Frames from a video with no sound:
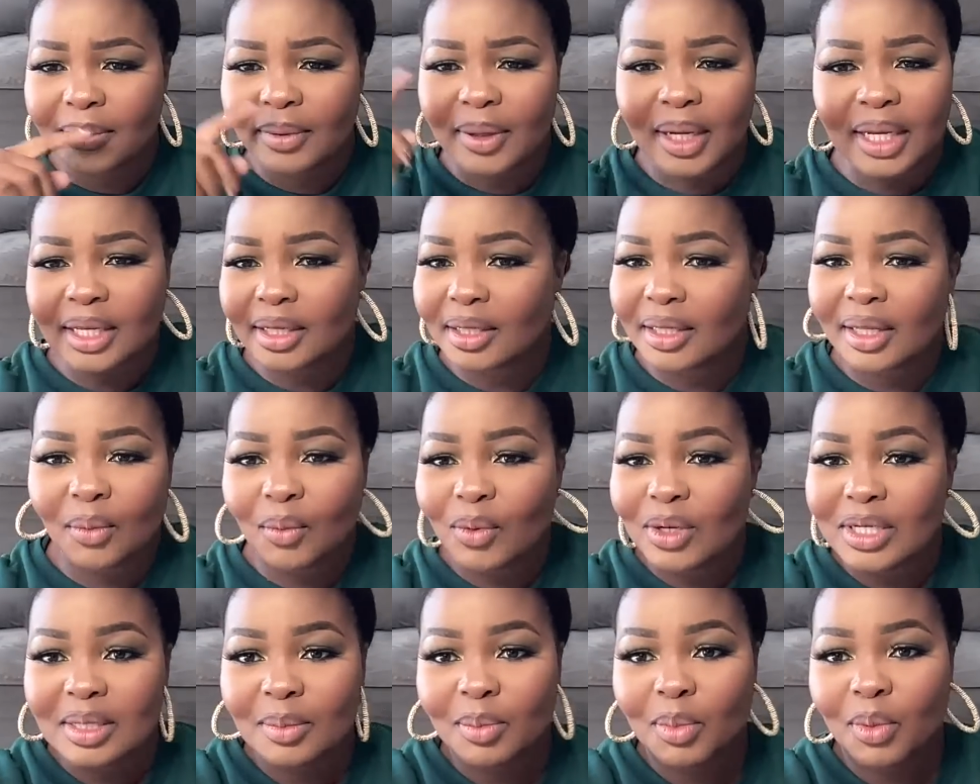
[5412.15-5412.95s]
There
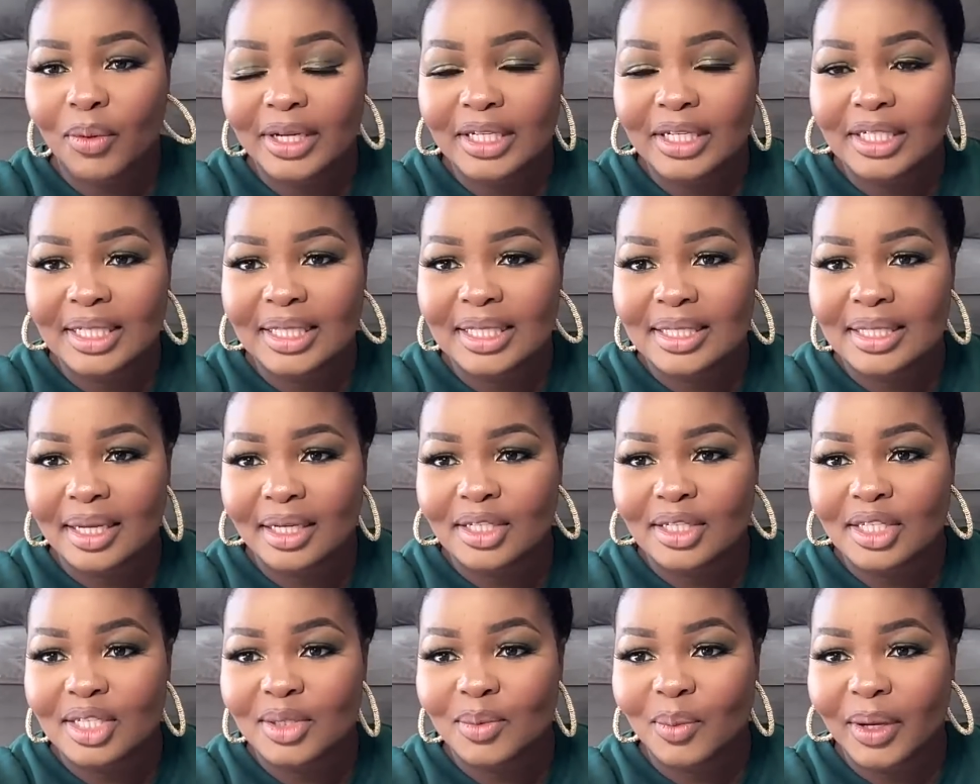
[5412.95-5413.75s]
was a point to this. I
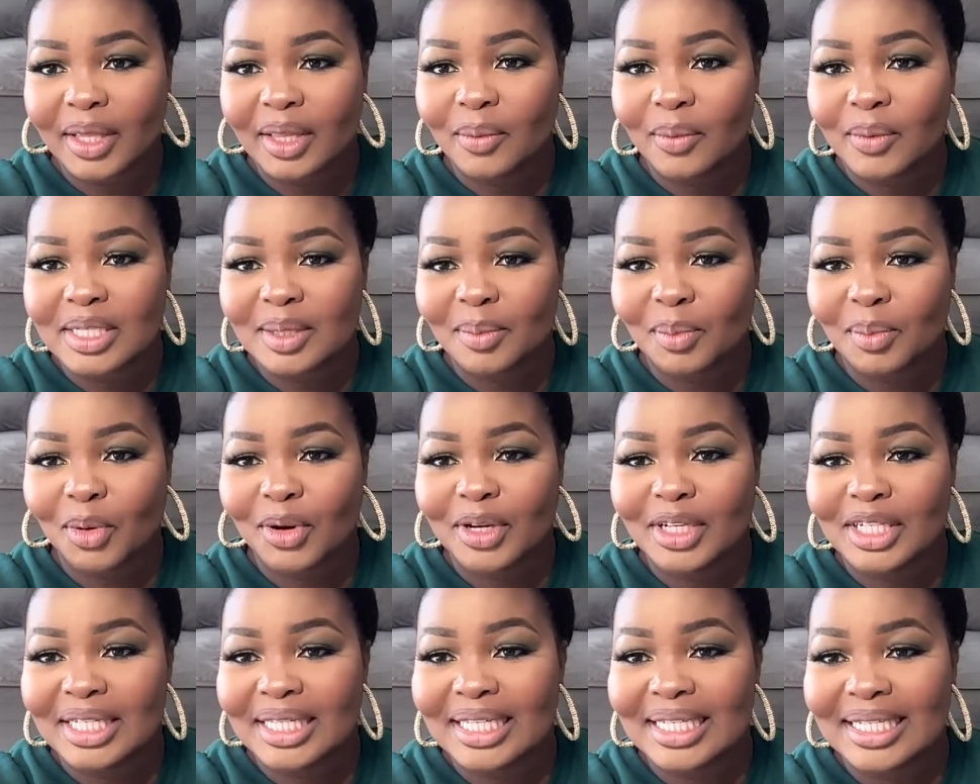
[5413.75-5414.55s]
swear there was a
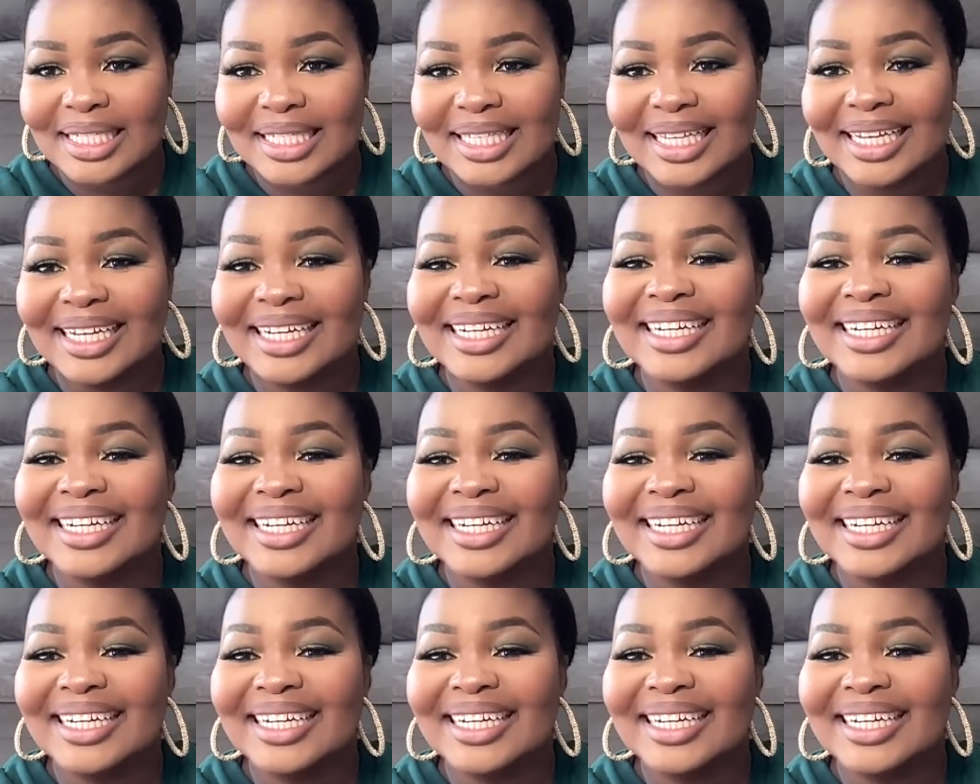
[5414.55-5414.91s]
point to this.